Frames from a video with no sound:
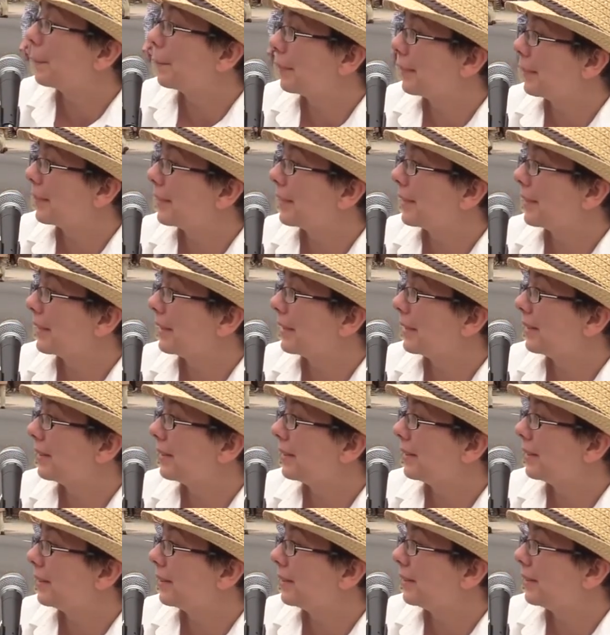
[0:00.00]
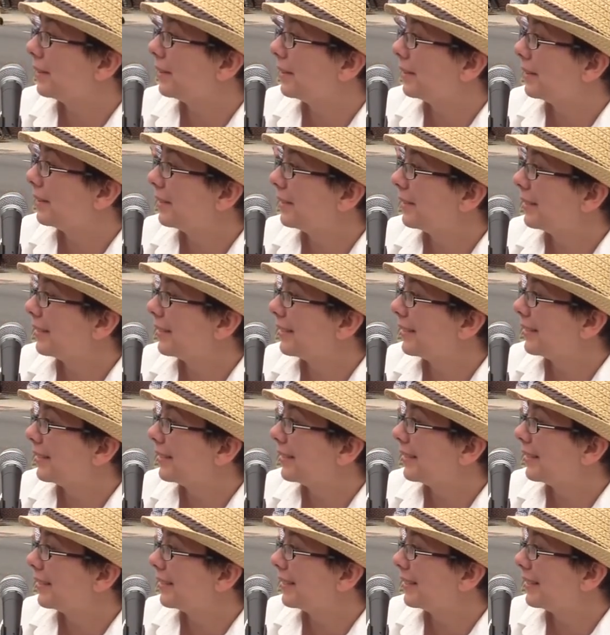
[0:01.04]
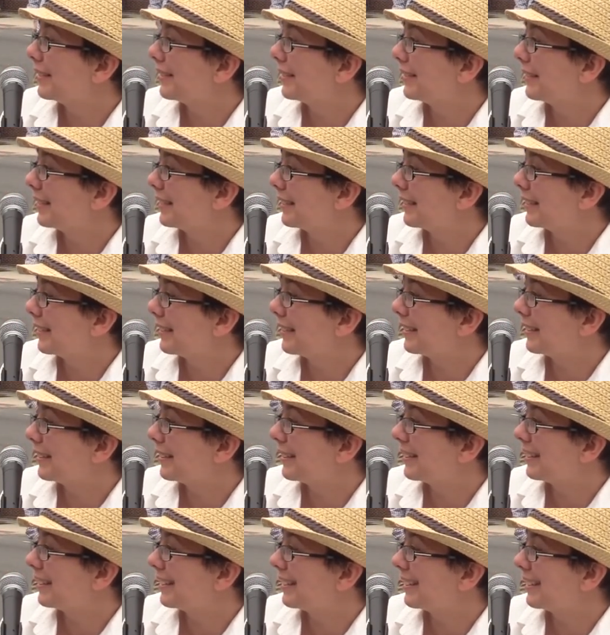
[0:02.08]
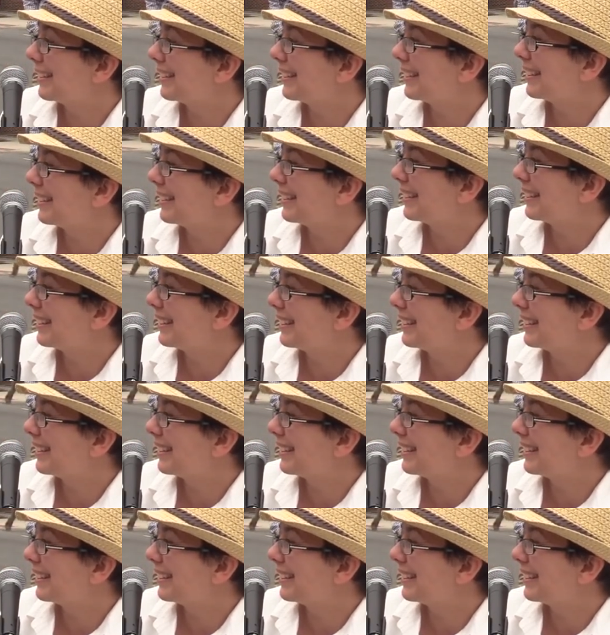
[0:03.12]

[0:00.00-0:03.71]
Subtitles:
The person shown says nothing.